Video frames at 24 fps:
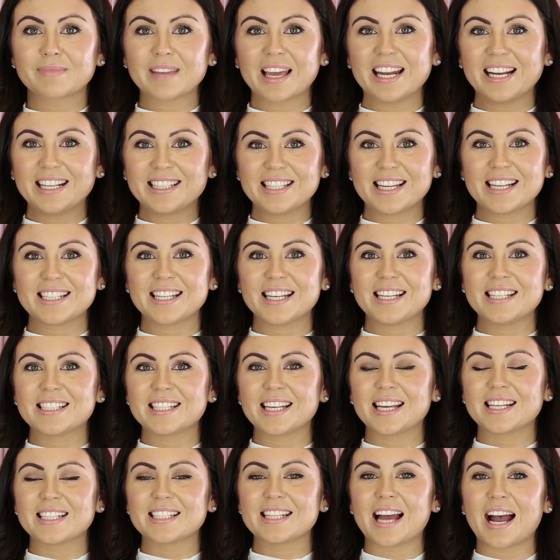And it's as
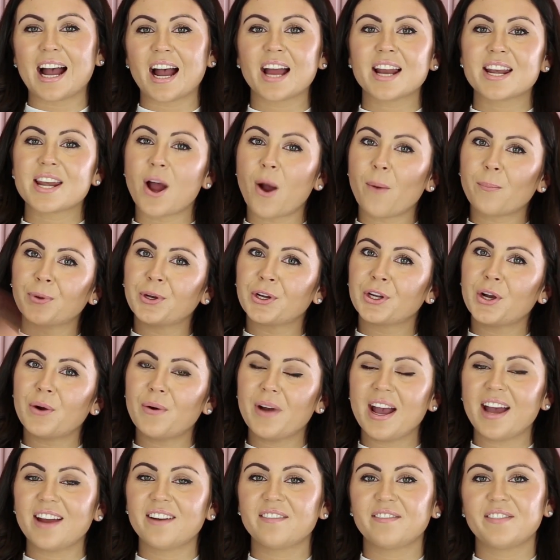easy as that. Now I'm gonna go
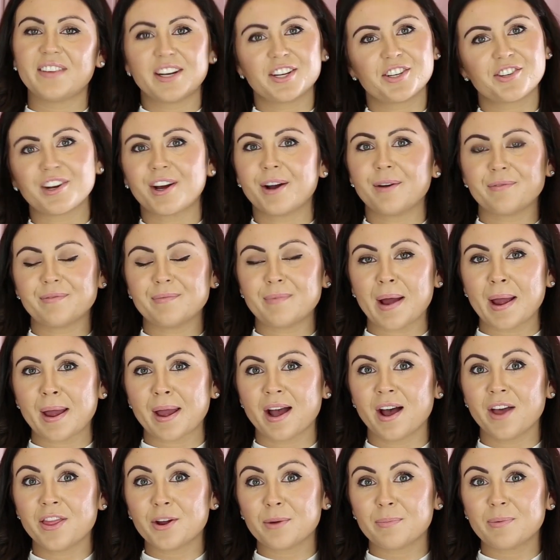ahead and finish up my
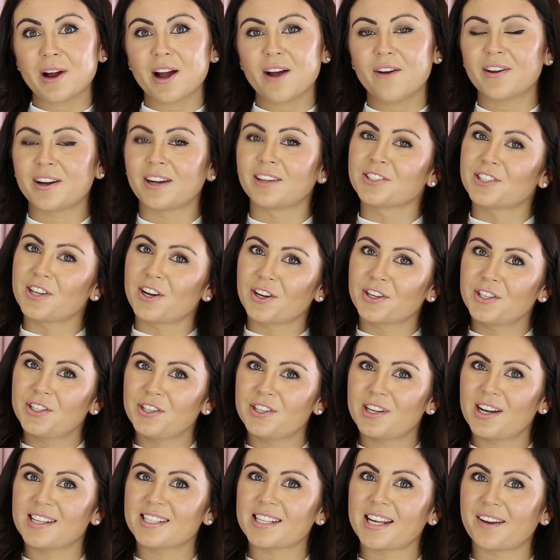other brow and I'll talk to
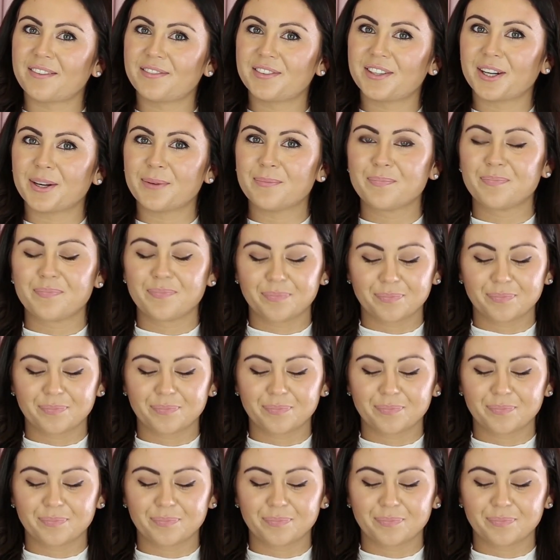you dolls after.